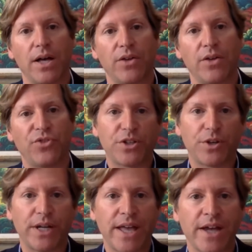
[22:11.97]

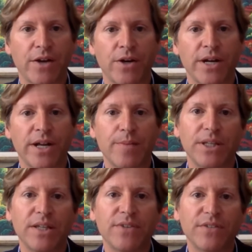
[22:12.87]
Secretary Kerry, I
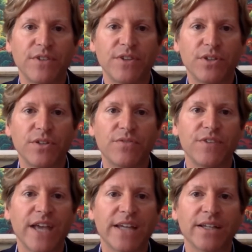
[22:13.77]
believe, had visited
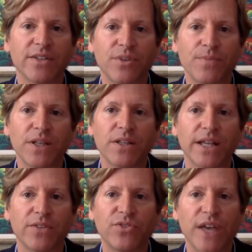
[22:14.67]
Vienna something
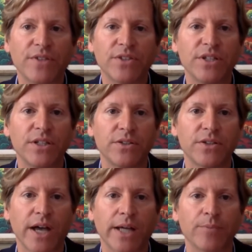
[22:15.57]
like 17
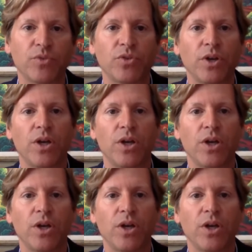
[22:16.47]
times